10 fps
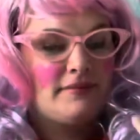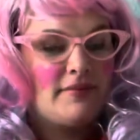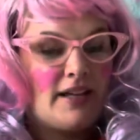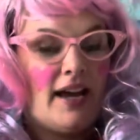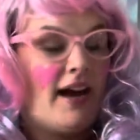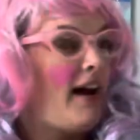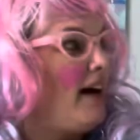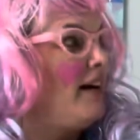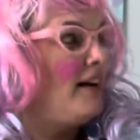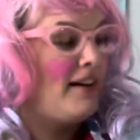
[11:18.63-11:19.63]

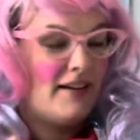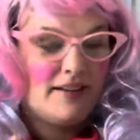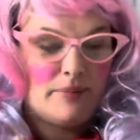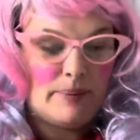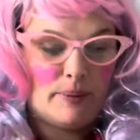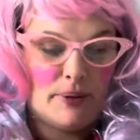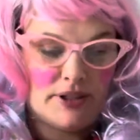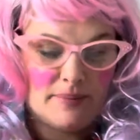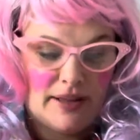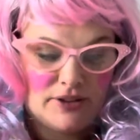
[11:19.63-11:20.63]
Yeah. People put
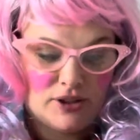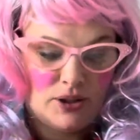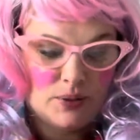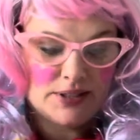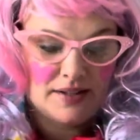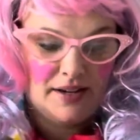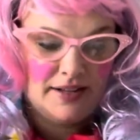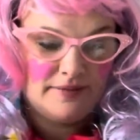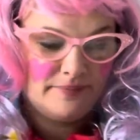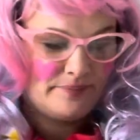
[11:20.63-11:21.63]
them on their
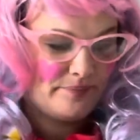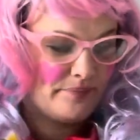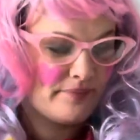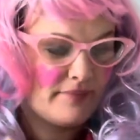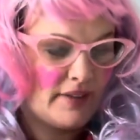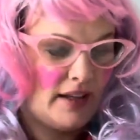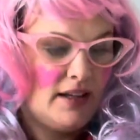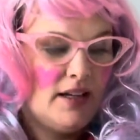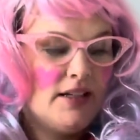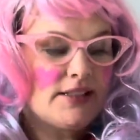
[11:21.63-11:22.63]
clothesline.
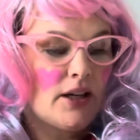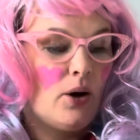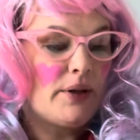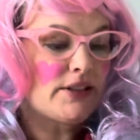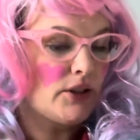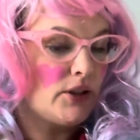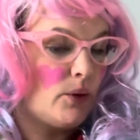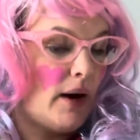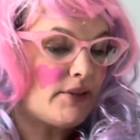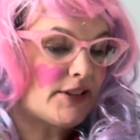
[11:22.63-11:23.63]
So he's going to
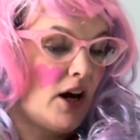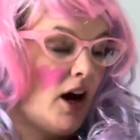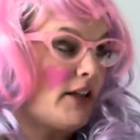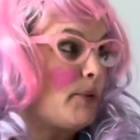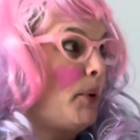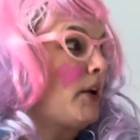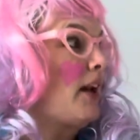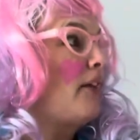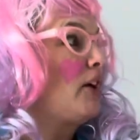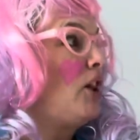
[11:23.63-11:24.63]
go outside to put it
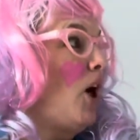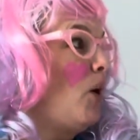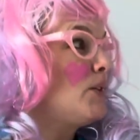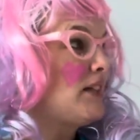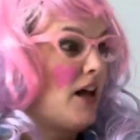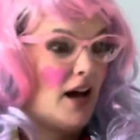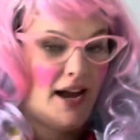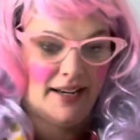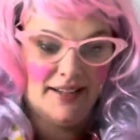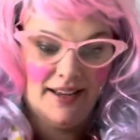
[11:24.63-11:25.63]
on the clothesline.